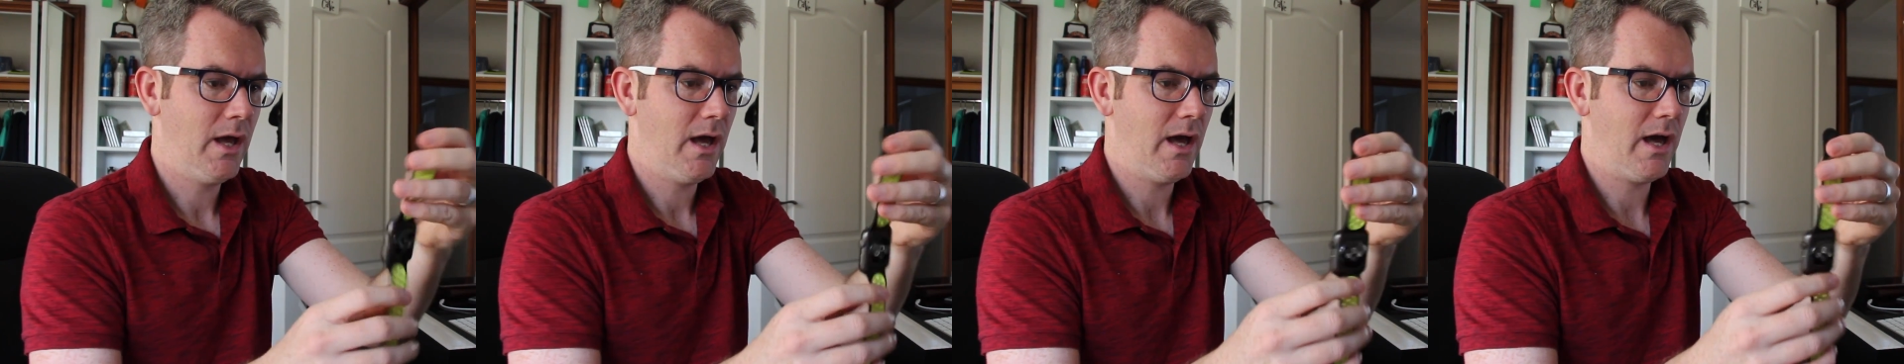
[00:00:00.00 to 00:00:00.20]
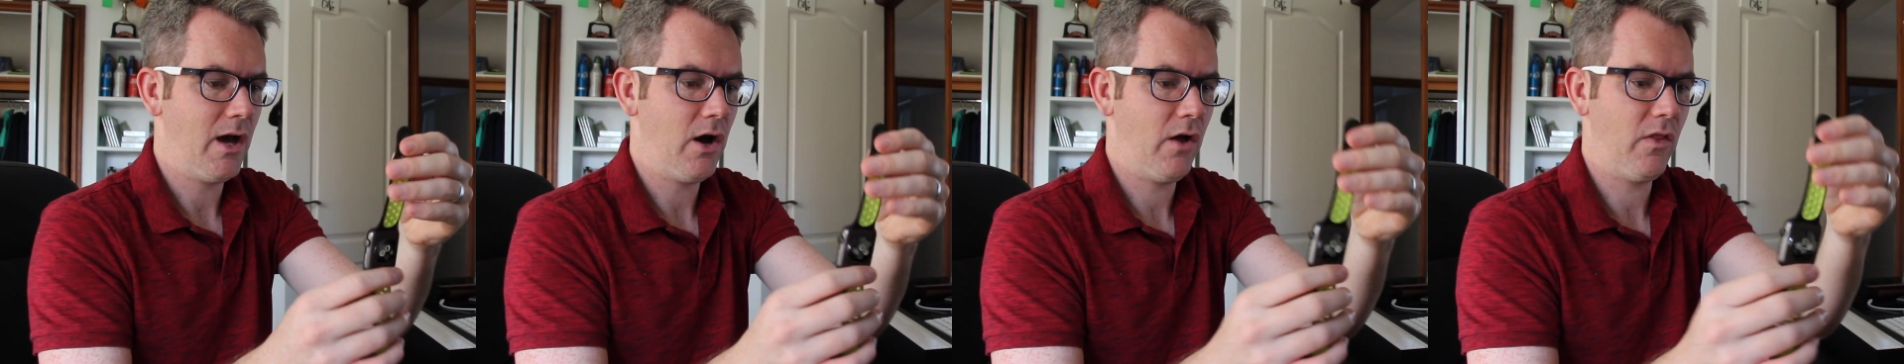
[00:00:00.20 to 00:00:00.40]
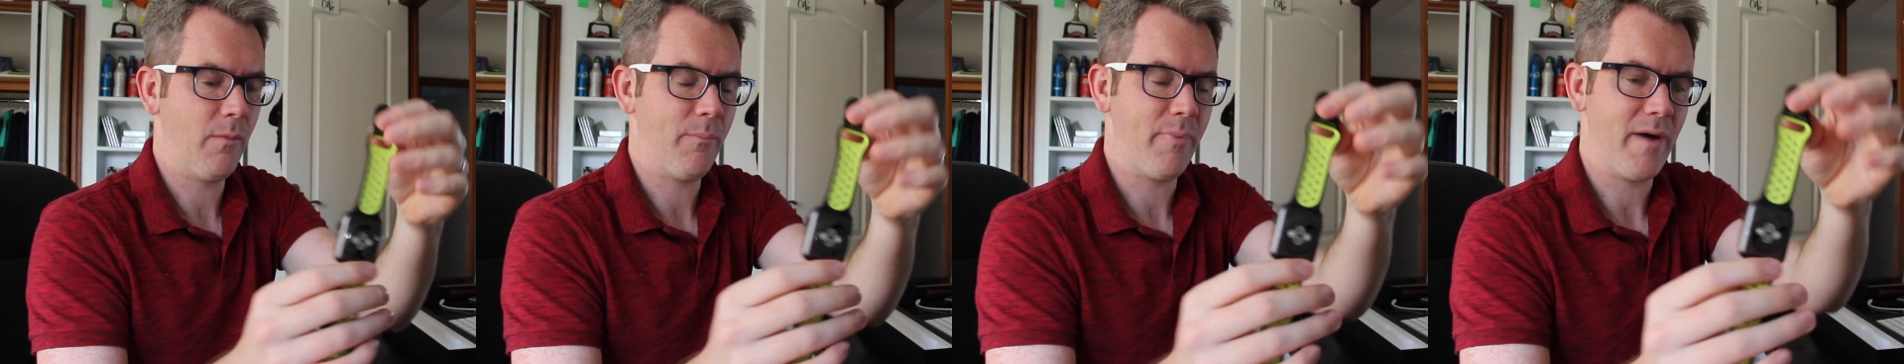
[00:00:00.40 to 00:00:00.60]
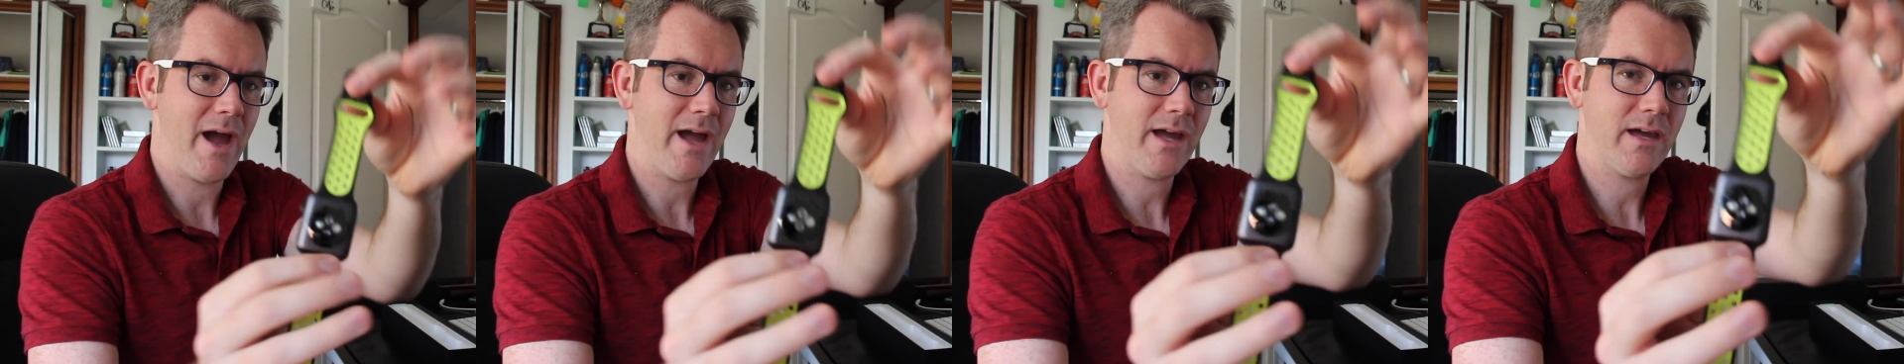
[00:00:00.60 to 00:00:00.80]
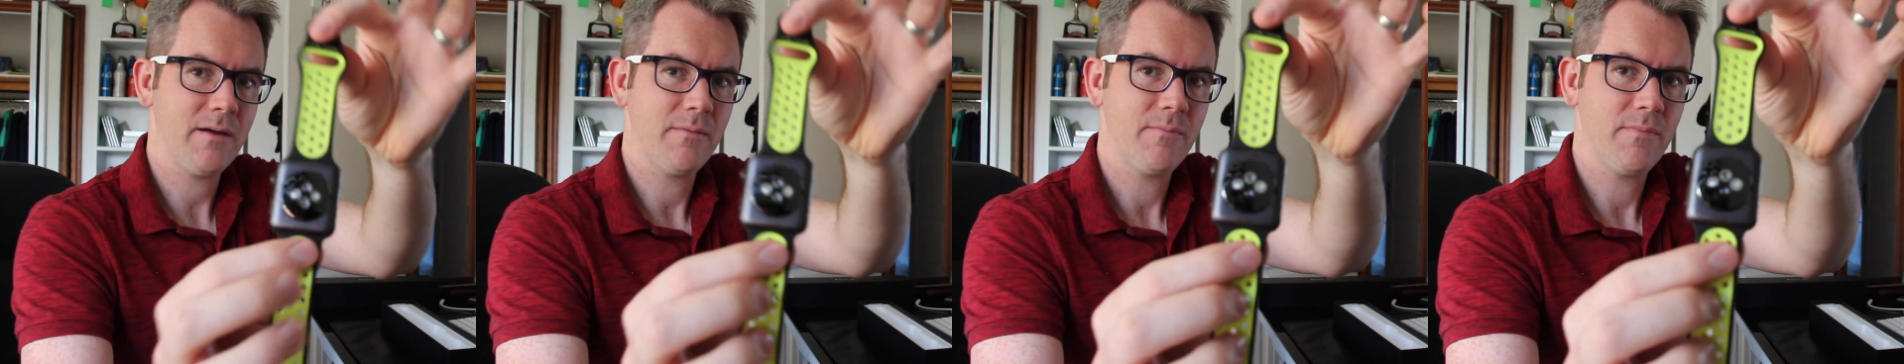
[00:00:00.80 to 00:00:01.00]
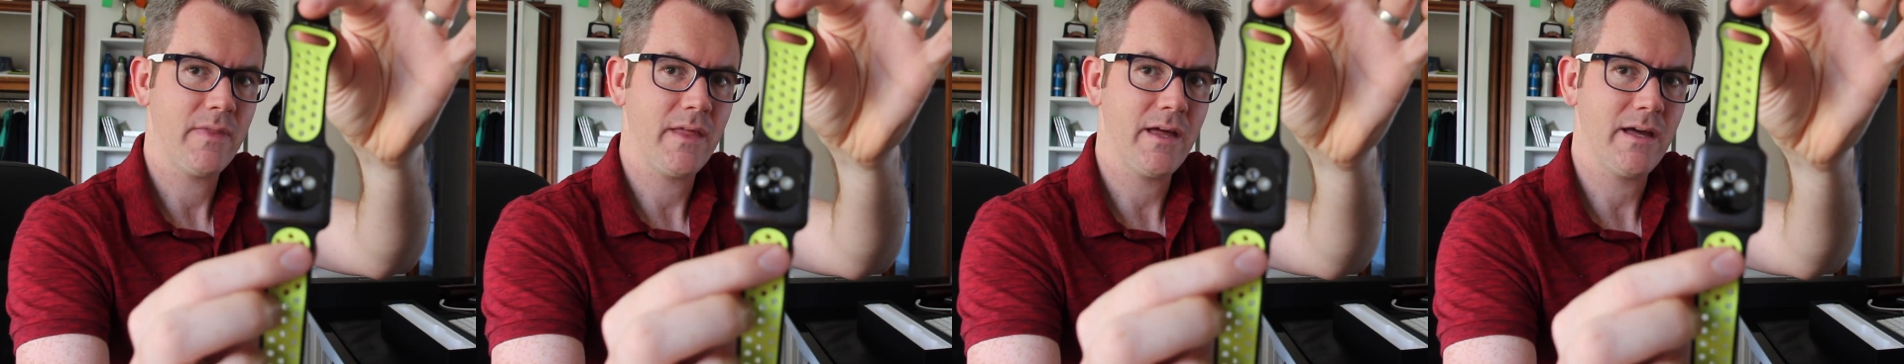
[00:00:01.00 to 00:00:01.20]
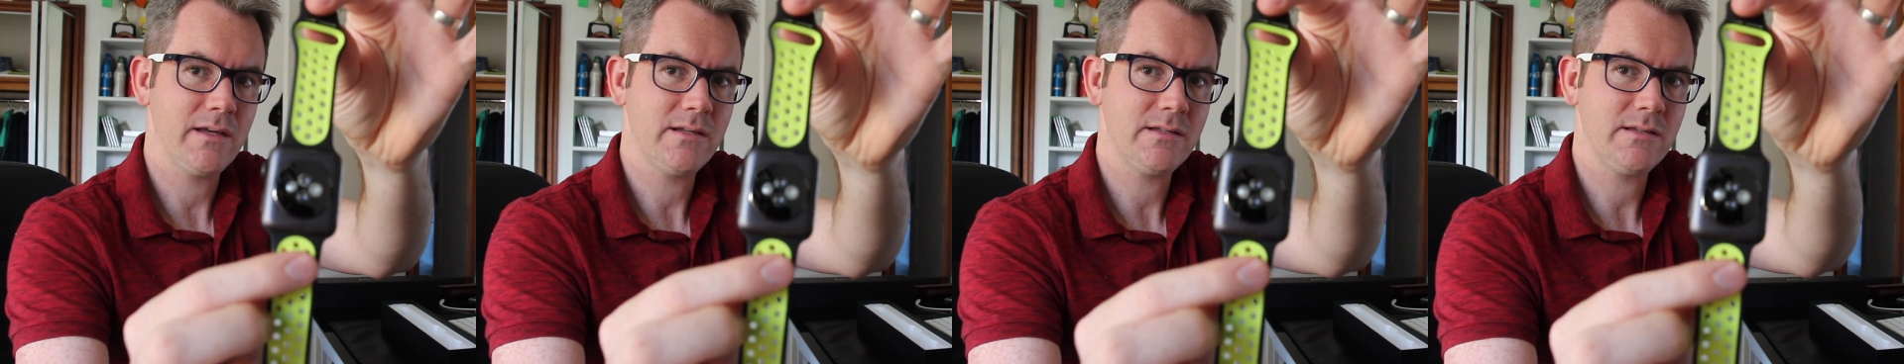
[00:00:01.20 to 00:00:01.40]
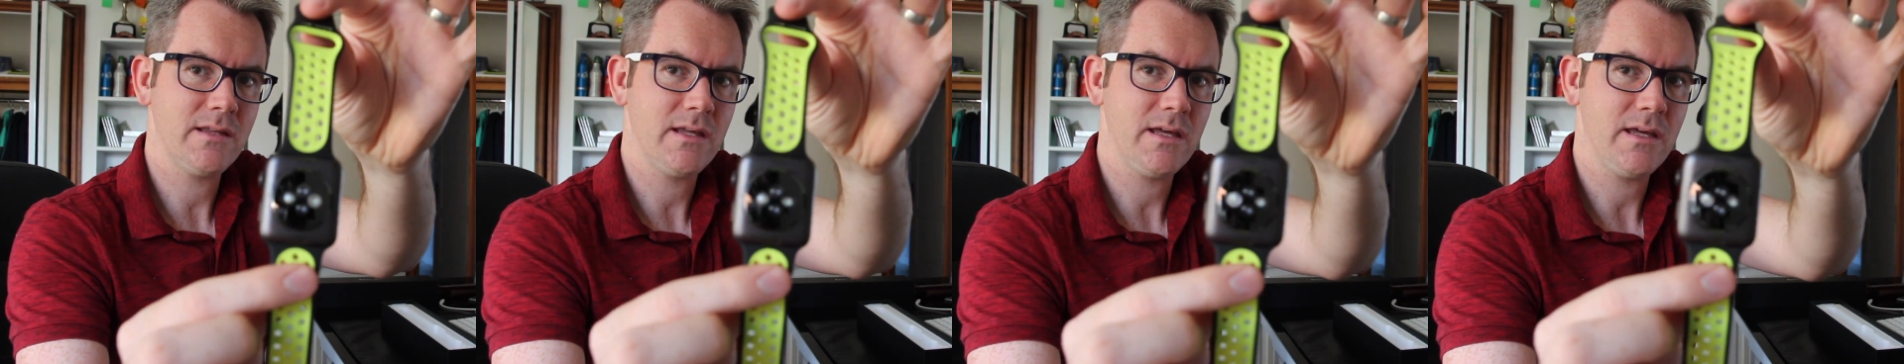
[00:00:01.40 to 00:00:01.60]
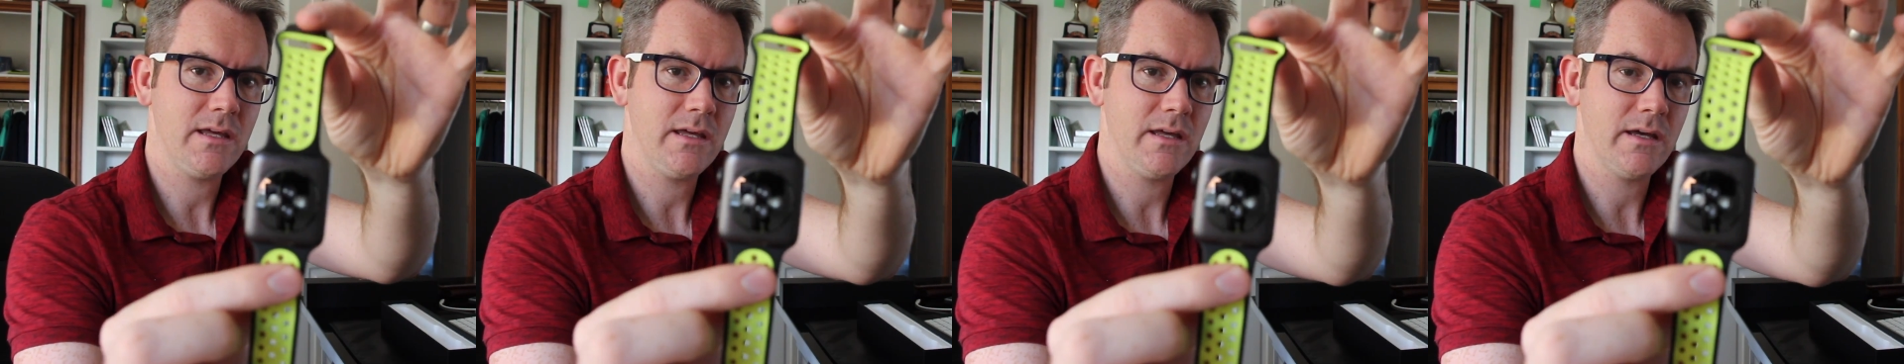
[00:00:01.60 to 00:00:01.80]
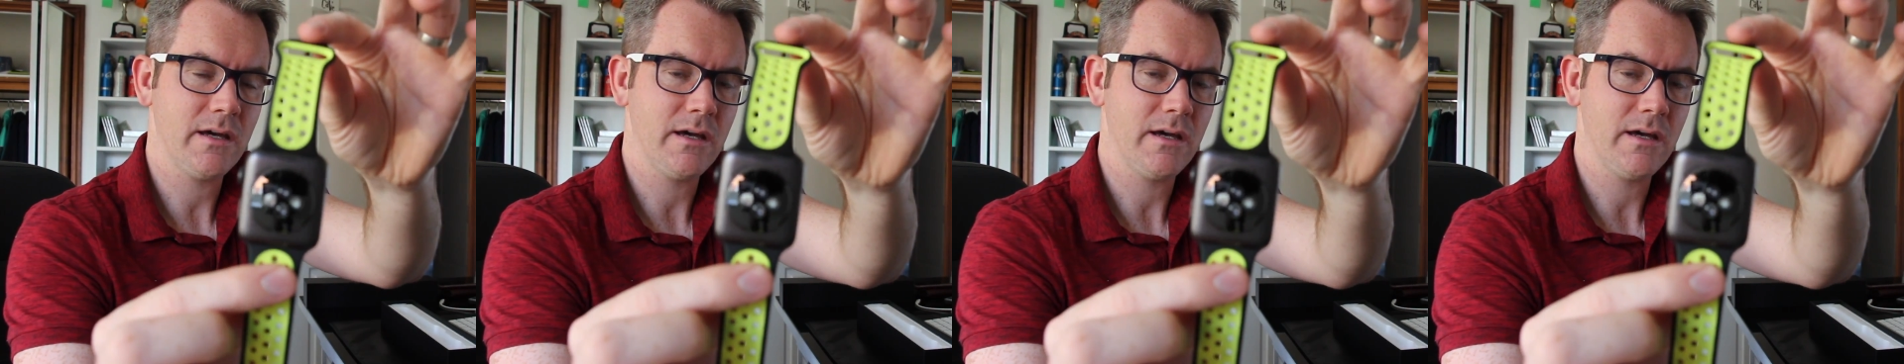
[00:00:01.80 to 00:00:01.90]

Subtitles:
On the back, that is the